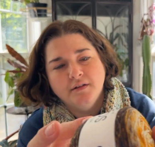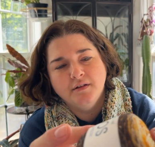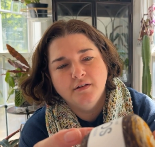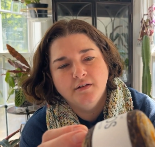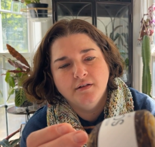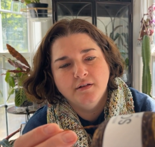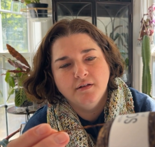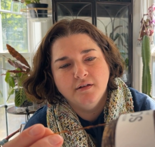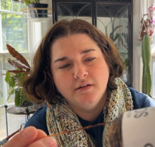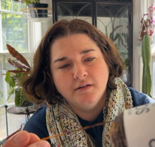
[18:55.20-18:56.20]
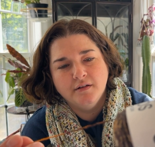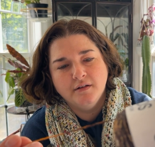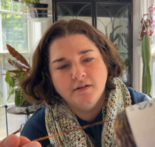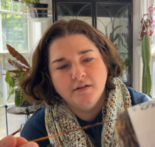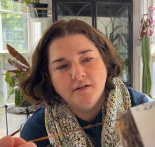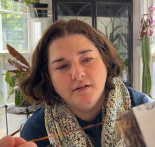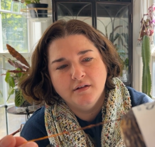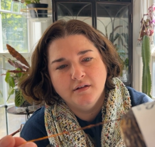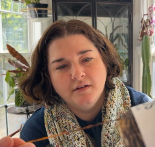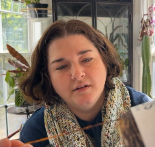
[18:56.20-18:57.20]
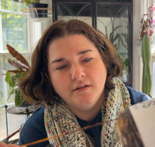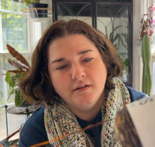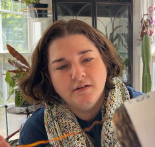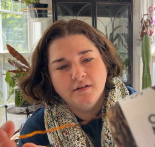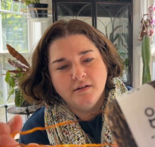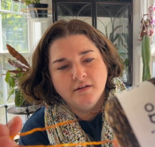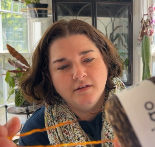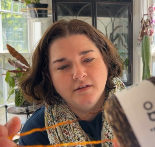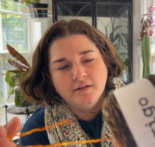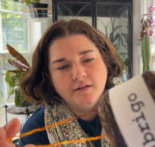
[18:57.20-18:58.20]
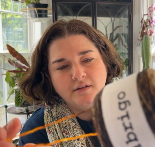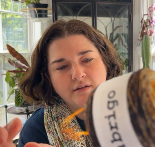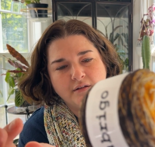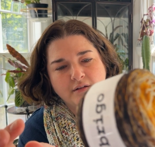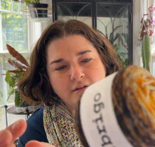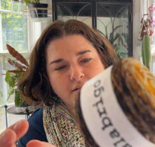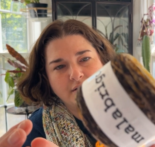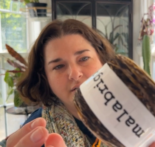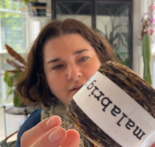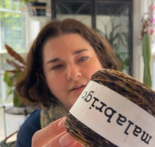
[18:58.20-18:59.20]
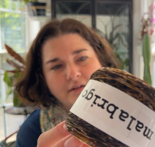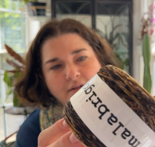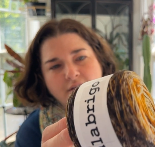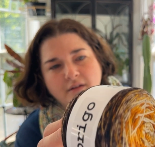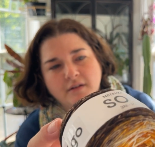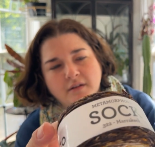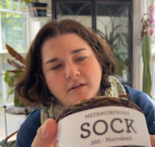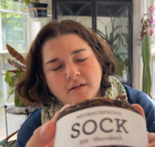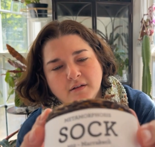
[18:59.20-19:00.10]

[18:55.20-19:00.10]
(no one is talking)